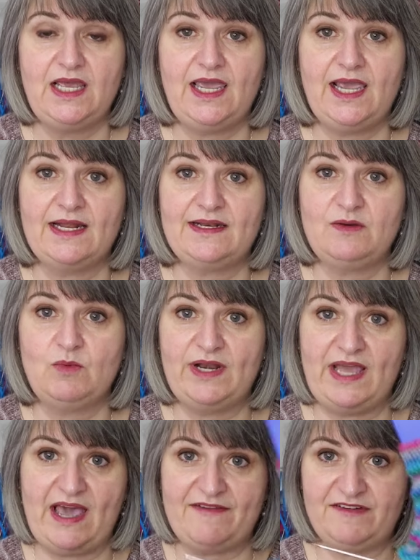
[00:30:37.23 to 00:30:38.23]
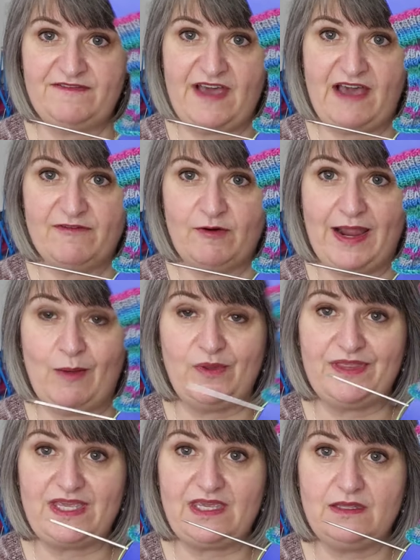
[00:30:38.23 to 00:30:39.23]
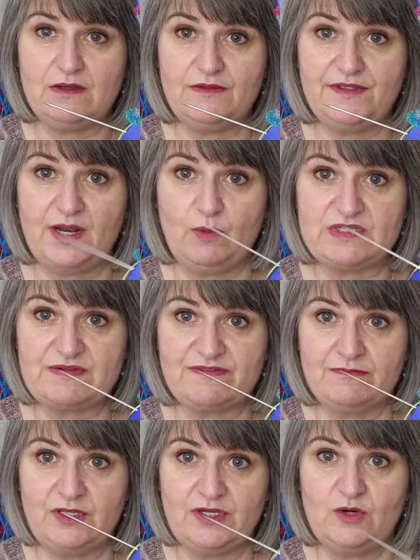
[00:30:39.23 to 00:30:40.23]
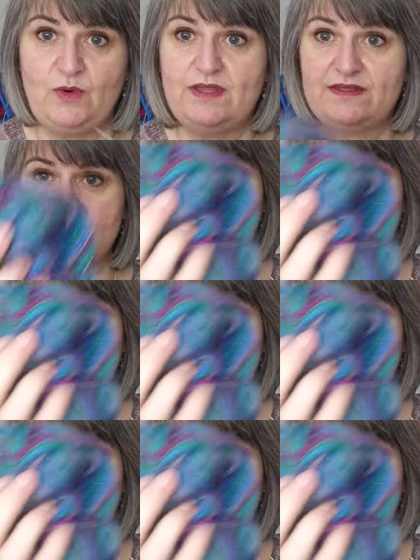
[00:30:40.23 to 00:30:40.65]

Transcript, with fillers: And I didn't want to have to faff around with a heel that I wasn't familiar with.